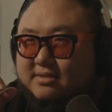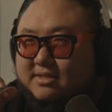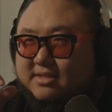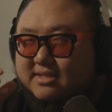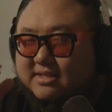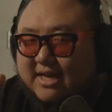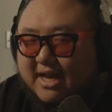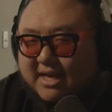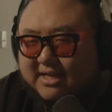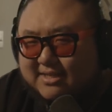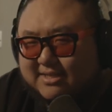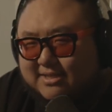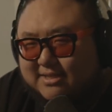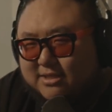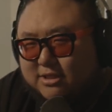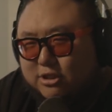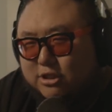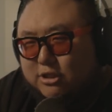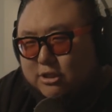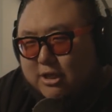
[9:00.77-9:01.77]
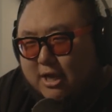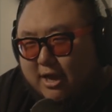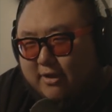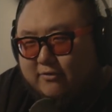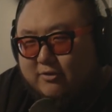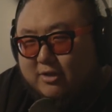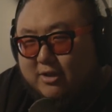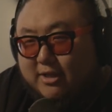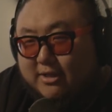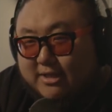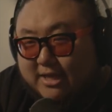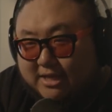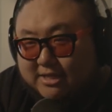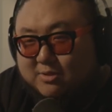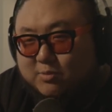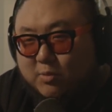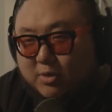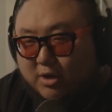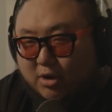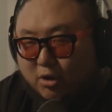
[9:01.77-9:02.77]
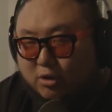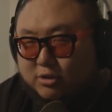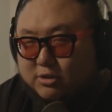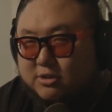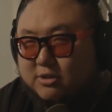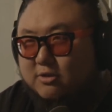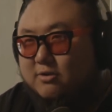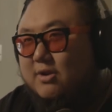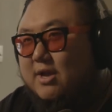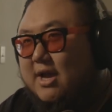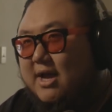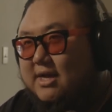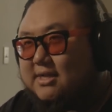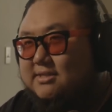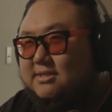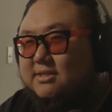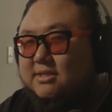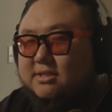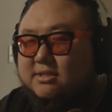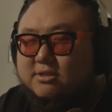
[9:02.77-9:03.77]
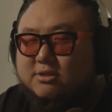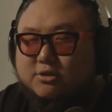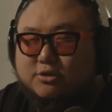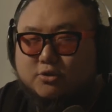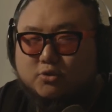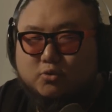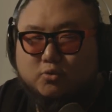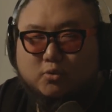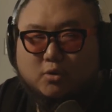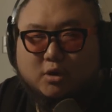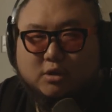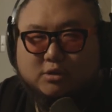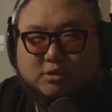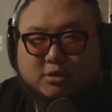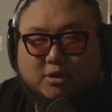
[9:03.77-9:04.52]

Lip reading: See, I feel like that's what also adds into a